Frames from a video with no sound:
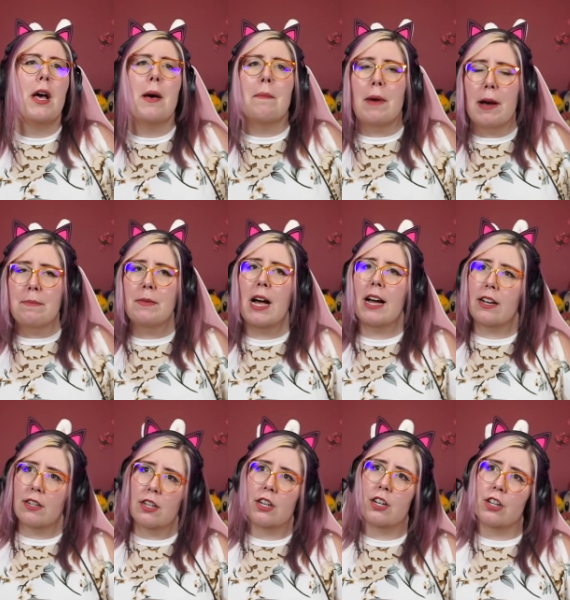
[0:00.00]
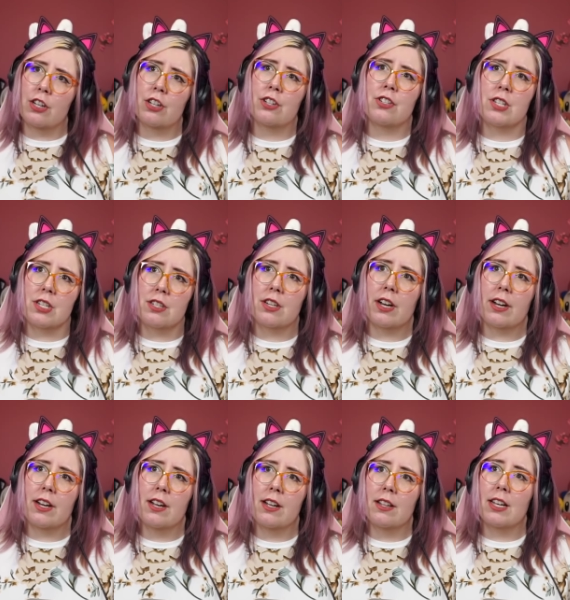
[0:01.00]
But I'm not going to hurt your sister.
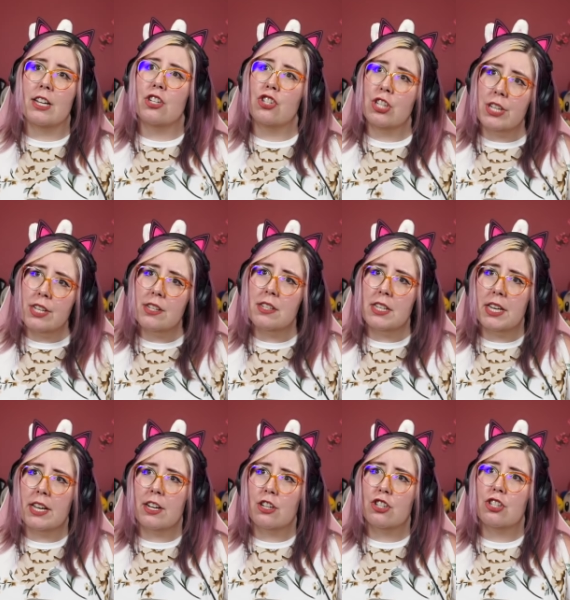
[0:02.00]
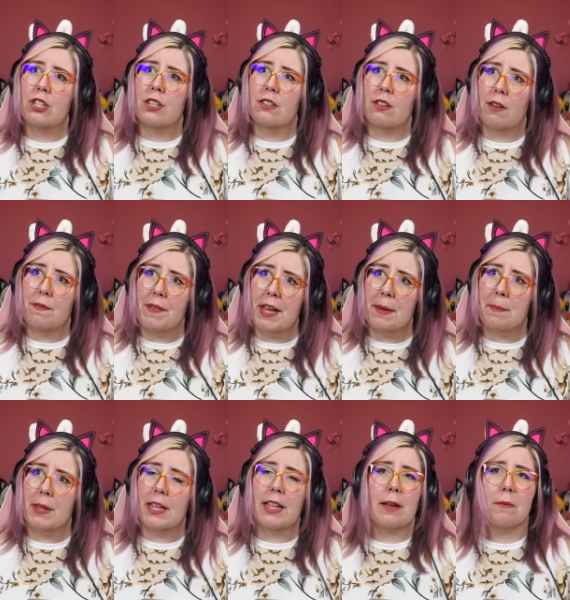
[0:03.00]
Like, she is here. She is our
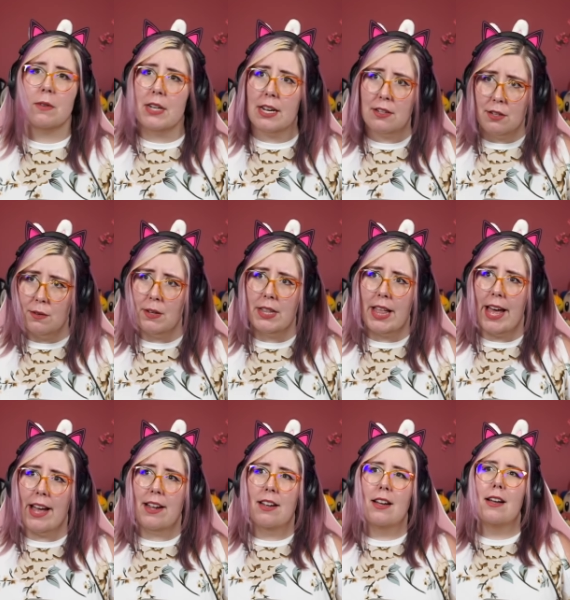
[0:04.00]
family. Like, we're not doing that.